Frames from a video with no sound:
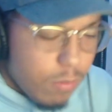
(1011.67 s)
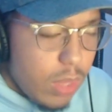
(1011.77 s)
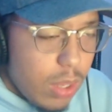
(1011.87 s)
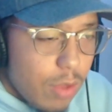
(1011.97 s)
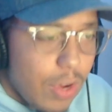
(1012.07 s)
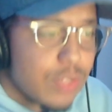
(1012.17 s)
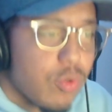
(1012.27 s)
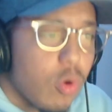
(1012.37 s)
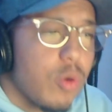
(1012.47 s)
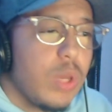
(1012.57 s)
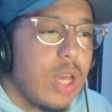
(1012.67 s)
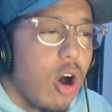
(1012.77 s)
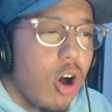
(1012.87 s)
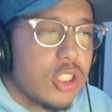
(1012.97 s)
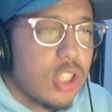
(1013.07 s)
Fast forward, we
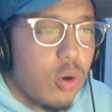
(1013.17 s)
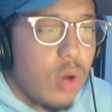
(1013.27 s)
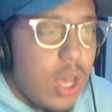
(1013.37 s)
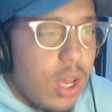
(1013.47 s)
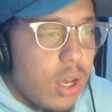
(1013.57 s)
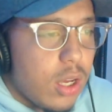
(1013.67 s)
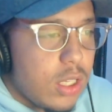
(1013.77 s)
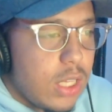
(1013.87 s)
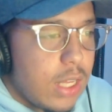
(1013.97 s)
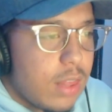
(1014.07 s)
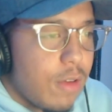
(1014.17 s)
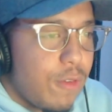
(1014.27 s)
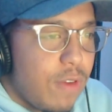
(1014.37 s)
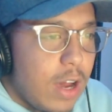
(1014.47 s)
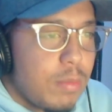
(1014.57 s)
also get the
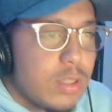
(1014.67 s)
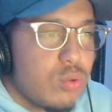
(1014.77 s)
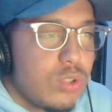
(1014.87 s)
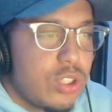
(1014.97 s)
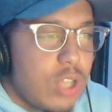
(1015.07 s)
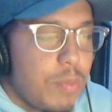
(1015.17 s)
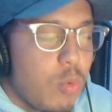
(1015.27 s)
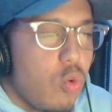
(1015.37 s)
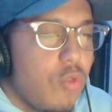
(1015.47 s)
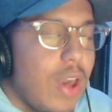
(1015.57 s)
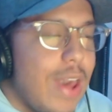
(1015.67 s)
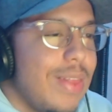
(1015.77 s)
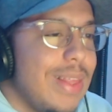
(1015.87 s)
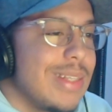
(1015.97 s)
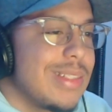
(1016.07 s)
fight between Steppenwolf and
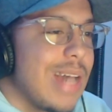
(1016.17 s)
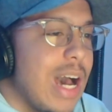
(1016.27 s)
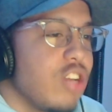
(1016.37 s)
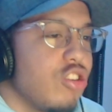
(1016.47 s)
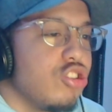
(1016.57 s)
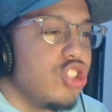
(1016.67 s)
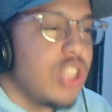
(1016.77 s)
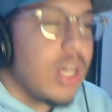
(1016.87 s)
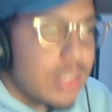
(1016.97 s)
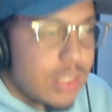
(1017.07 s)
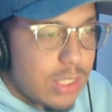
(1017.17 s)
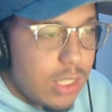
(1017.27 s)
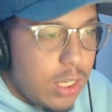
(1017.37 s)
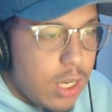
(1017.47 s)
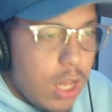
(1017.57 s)
the entire Justice
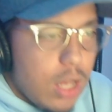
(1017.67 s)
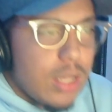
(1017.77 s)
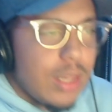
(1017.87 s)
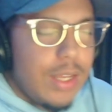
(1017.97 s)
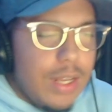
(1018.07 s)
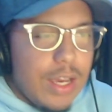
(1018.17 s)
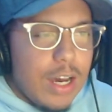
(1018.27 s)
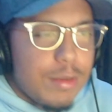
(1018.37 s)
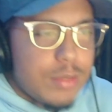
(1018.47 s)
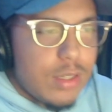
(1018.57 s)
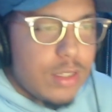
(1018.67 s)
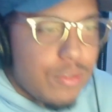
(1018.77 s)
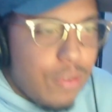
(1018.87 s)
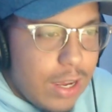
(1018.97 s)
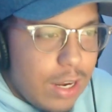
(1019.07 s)
League. Leading up to this
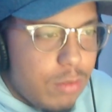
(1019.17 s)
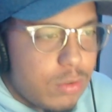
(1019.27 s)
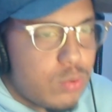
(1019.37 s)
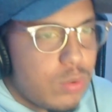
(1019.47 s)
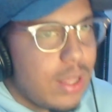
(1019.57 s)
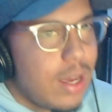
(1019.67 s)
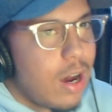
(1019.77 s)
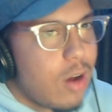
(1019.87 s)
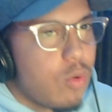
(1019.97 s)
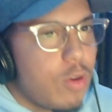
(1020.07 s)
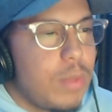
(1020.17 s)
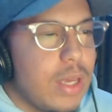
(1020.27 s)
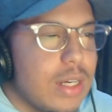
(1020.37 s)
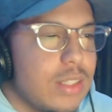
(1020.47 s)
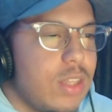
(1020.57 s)
fight, it was really awkward,
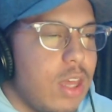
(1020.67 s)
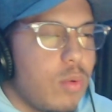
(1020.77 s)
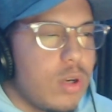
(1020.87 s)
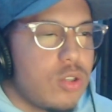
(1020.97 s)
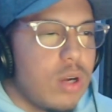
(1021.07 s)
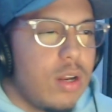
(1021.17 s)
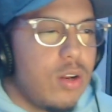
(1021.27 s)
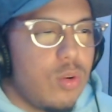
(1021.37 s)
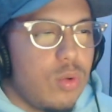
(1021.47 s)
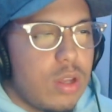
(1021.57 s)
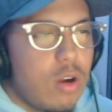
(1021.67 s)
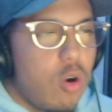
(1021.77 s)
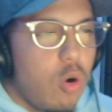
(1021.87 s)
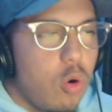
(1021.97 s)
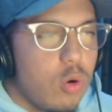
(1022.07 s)
because they were trying to do their
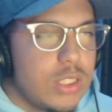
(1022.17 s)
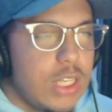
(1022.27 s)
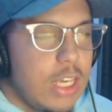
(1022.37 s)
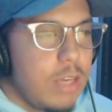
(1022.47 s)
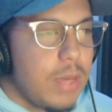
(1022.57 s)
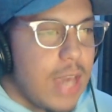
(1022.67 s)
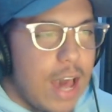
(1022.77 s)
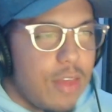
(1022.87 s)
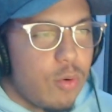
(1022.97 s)
whole team gathering